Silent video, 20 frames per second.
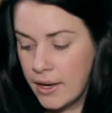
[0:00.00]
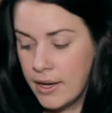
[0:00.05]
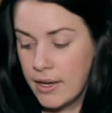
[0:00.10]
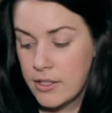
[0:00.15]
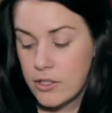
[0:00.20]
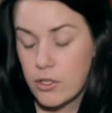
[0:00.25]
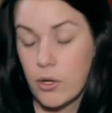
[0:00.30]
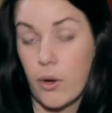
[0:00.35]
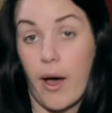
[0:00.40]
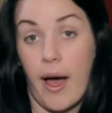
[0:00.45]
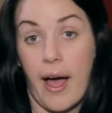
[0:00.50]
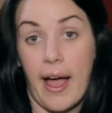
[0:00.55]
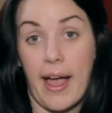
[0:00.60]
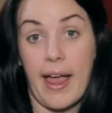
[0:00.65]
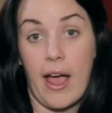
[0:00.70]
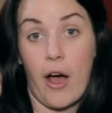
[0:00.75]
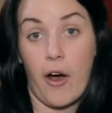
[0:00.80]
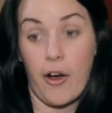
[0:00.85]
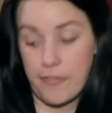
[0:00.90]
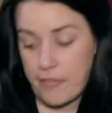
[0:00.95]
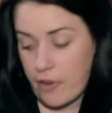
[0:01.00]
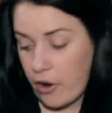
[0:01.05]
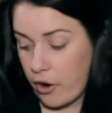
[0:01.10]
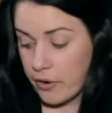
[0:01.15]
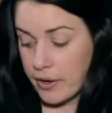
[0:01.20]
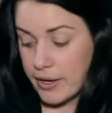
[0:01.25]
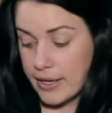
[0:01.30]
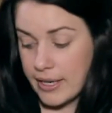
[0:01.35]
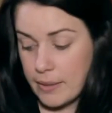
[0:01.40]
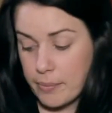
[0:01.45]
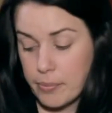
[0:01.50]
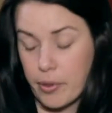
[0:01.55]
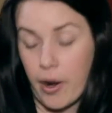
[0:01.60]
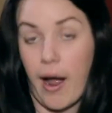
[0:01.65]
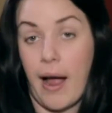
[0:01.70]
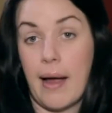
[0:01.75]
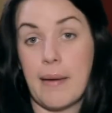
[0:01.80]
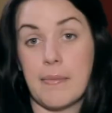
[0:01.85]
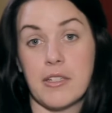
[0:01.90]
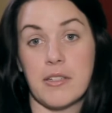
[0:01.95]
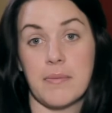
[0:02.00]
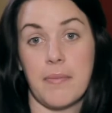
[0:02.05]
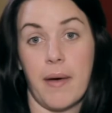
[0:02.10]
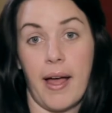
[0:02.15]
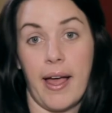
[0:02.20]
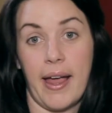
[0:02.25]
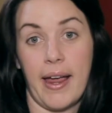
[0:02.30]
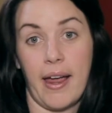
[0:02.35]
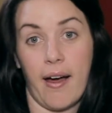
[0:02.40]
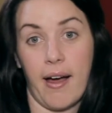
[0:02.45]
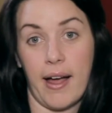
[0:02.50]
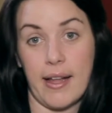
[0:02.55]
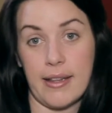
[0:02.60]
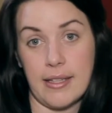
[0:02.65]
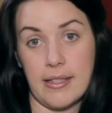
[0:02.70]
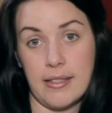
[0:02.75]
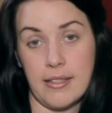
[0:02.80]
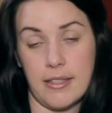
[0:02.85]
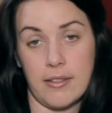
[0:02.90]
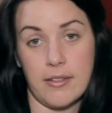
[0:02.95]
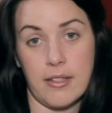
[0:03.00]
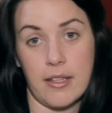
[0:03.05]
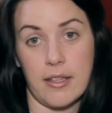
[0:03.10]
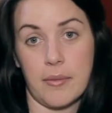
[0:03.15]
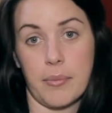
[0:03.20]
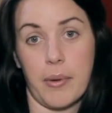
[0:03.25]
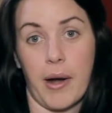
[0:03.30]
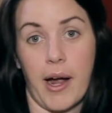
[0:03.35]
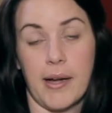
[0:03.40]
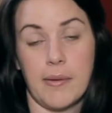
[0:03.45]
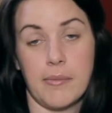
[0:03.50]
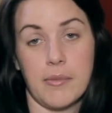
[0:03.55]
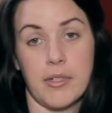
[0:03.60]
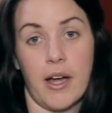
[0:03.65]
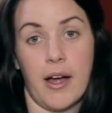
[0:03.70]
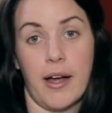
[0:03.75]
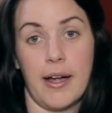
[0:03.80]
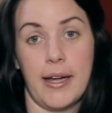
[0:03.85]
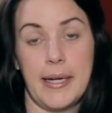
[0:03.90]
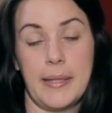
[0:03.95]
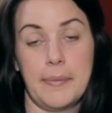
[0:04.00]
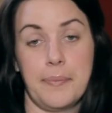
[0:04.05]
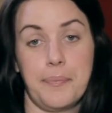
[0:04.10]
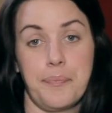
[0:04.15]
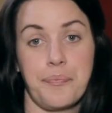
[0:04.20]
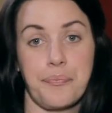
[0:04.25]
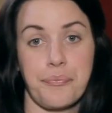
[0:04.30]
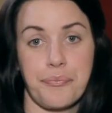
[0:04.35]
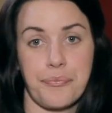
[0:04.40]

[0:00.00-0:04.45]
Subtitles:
So I've already primed my eyelids using the Prime Time